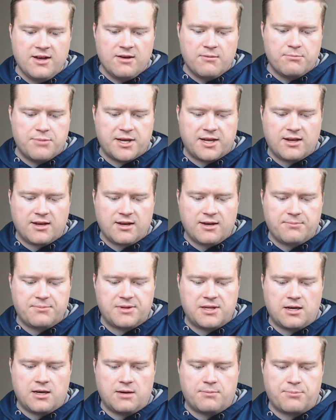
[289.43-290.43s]
Picking up
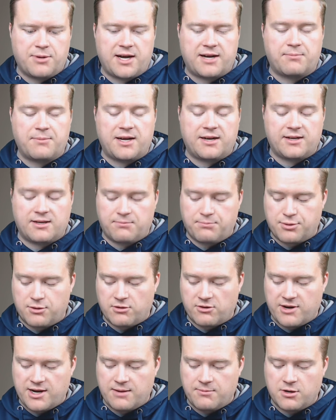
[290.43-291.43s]
the Pragmatic
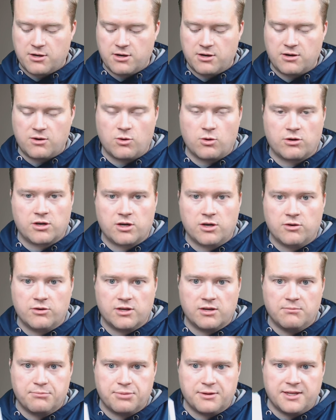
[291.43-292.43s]
Programmer or Code
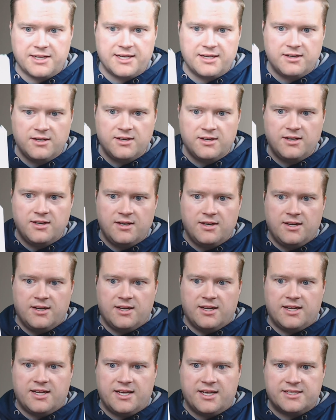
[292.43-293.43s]
Complete
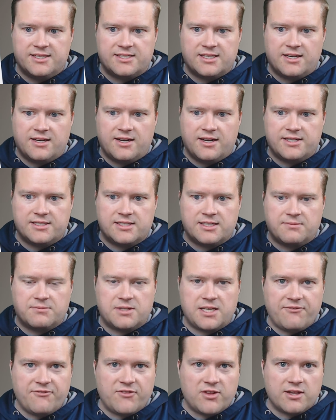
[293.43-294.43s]
is a is a
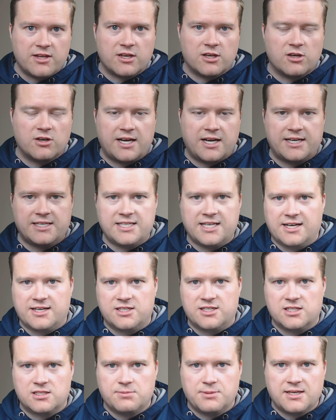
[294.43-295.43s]
definitely good idea,
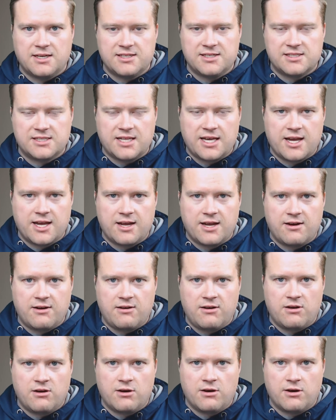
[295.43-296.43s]
just because they
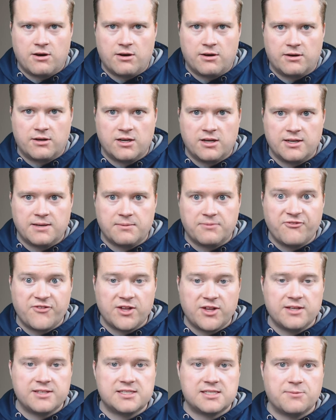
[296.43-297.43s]
are gonna
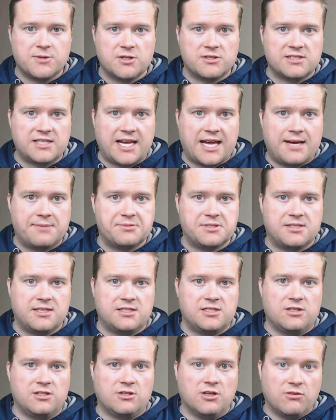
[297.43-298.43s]
fill in some of those gaps
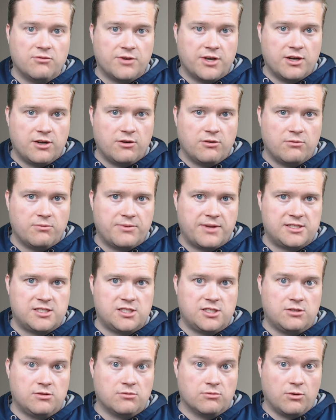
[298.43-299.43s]
that you don't know that
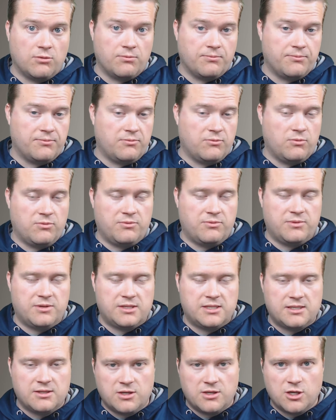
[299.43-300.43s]
you
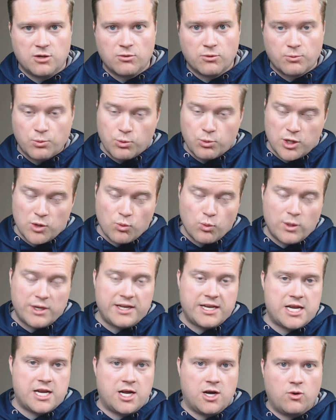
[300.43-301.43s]
you you
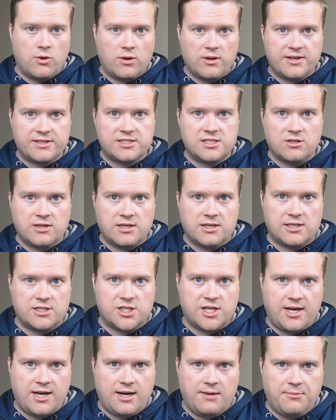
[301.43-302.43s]
wouldn't know unless you get a
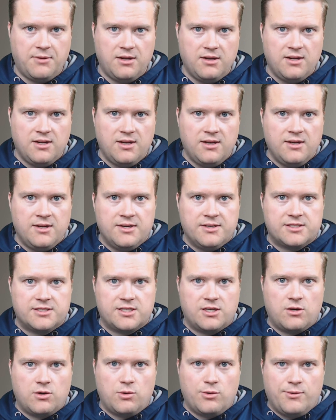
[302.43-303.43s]
job.
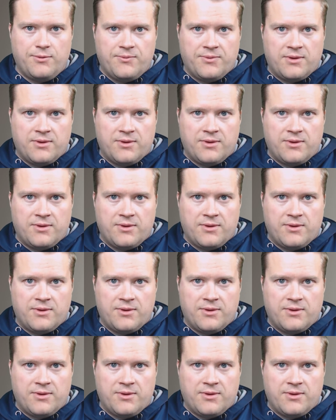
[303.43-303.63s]
So